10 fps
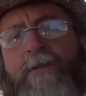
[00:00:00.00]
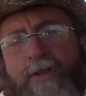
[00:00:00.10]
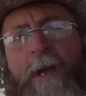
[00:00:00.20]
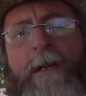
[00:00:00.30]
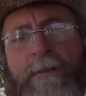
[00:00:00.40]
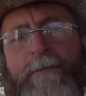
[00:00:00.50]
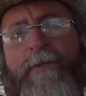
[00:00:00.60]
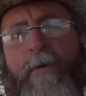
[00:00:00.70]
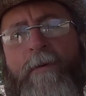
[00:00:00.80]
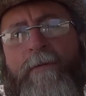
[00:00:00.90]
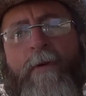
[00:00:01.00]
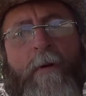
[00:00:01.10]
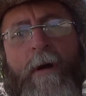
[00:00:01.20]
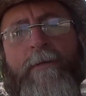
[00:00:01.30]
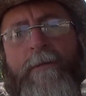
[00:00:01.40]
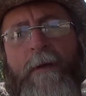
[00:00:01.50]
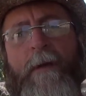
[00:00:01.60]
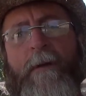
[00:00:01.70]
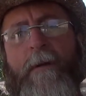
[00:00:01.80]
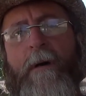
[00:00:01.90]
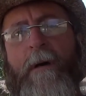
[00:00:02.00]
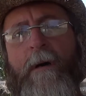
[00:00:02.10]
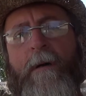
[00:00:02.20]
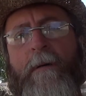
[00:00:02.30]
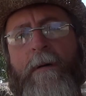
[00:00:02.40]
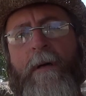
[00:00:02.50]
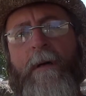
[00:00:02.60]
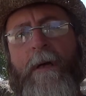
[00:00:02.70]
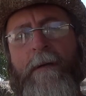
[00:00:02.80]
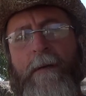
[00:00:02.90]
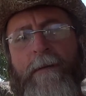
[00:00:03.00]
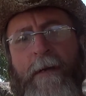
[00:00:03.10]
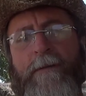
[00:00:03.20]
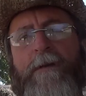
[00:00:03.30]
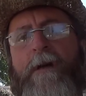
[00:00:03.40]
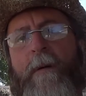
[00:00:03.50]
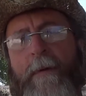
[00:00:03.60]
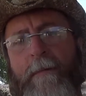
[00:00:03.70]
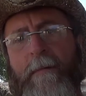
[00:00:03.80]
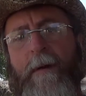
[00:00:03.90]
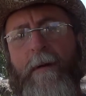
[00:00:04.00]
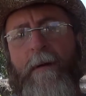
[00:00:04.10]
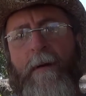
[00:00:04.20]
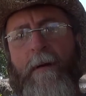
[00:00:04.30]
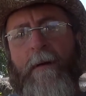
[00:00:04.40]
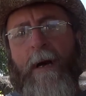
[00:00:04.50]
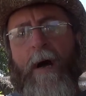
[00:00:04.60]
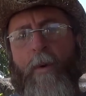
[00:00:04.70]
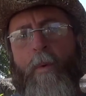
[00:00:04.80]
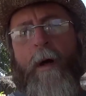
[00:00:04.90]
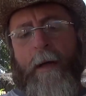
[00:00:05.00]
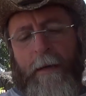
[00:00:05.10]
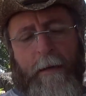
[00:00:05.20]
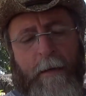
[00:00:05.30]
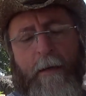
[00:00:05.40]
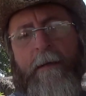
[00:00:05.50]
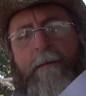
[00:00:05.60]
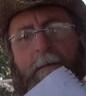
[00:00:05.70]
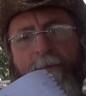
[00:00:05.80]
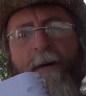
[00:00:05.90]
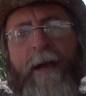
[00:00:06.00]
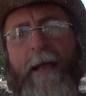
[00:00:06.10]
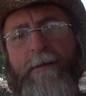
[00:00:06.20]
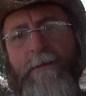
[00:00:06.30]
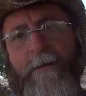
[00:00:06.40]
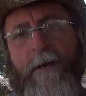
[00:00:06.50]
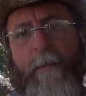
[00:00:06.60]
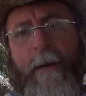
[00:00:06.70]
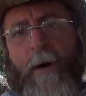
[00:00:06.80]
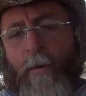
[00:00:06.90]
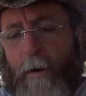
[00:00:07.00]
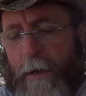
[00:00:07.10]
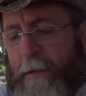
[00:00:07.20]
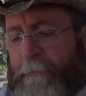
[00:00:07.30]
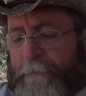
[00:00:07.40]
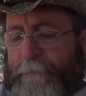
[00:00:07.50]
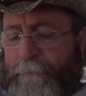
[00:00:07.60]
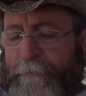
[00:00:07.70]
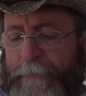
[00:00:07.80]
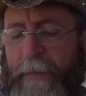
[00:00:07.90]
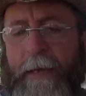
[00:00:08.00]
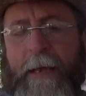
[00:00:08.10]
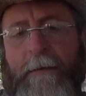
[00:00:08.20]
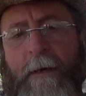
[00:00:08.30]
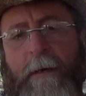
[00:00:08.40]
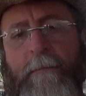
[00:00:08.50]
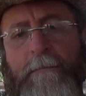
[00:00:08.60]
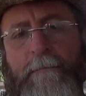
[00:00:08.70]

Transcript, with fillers: are changing for for us and uh, it, things are coming uh, our way some finances are coming our way and um,